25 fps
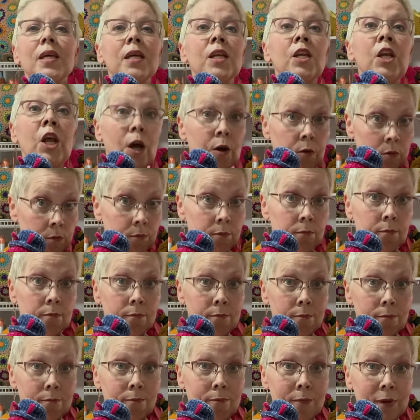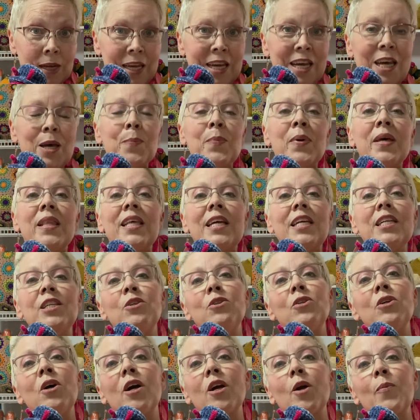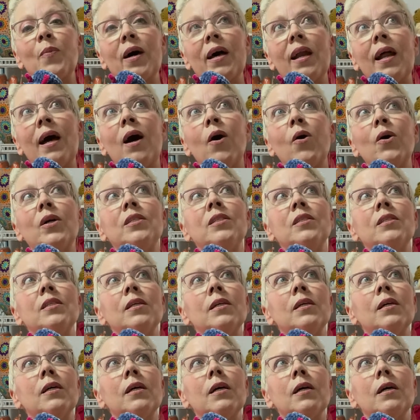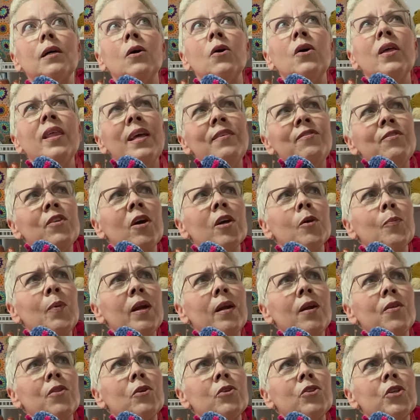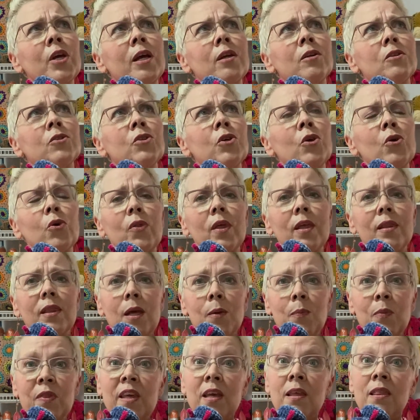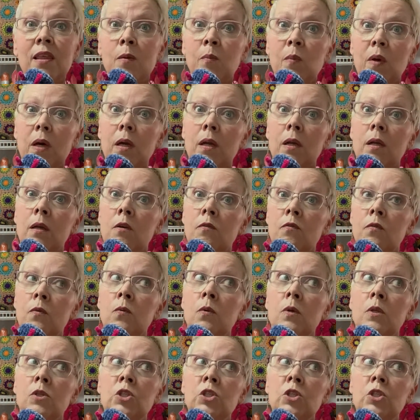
No. But they do talk about how it's. Oh, they've talked about it on their channel too. That they think they might have. Well,